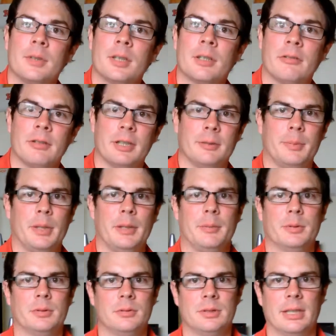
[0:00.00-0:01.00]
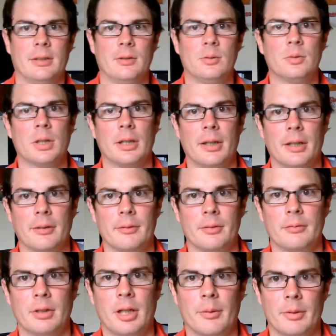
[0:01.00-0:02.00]
the careers people said, oh, no,
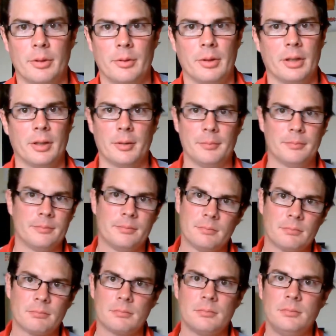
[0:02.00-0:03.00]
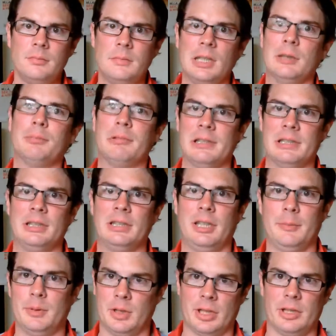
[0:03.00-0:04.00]
go and do an
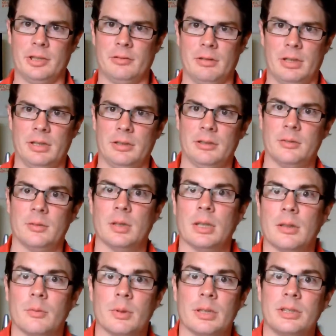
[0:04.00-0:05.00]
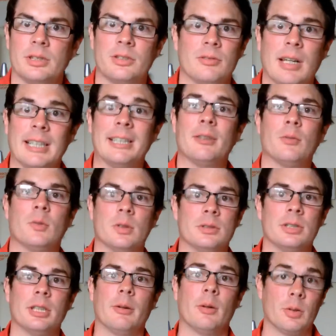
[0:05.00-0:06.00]
apprenticeship or go straight into work, which I didn't
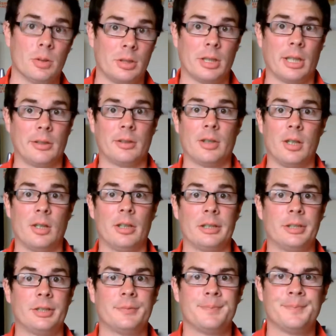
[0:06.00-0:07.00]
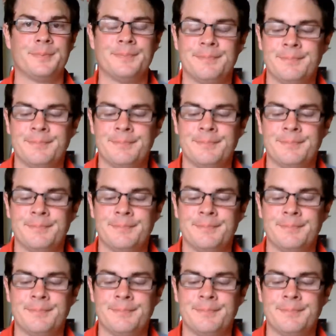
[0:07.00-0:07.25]
want to do. I wanted to go to college.